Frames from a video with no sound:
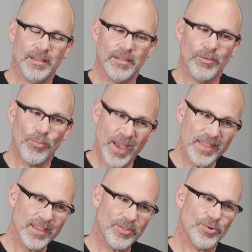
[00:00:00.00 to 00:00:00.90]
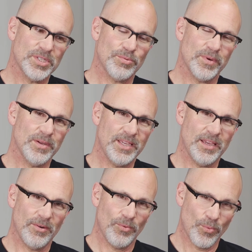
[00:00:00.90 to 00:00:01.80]
The way that those
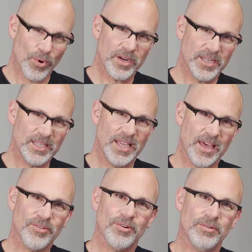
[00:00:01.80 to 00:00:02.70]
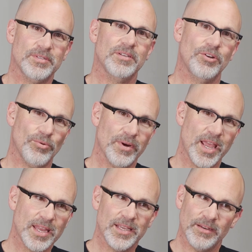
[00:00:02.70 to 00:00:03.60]
three work together to
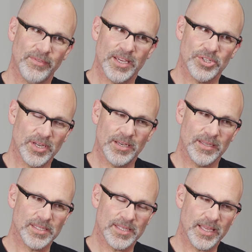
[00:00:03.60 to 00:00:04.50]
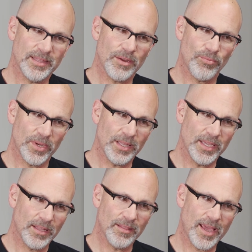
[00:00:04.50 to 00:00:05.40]
create innovation is that they
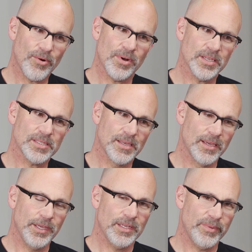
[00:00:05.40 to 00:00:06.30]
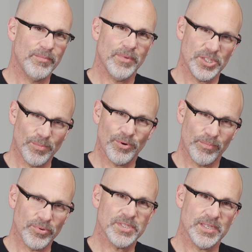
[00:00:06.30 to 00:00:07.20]
really allow us to be much more
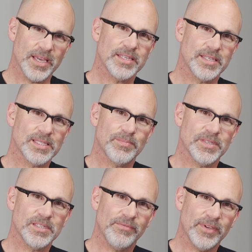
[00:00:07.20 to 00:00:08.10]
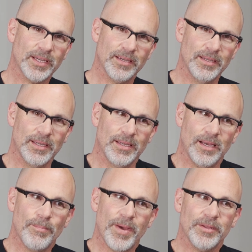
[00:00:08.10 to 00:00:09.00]
precise and specific
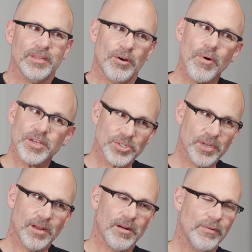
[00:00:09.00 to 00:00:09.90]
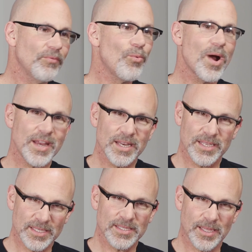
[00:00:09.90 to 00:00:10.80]
about the question of what it
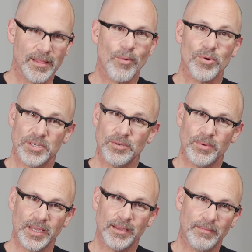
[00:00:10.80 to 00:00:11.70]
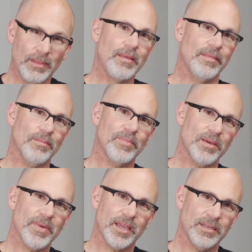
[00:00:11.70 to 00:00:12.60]
is that we're doing that
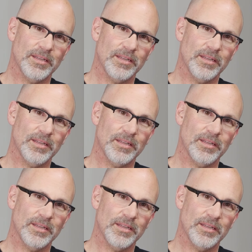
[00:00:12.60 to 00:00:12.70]
might make a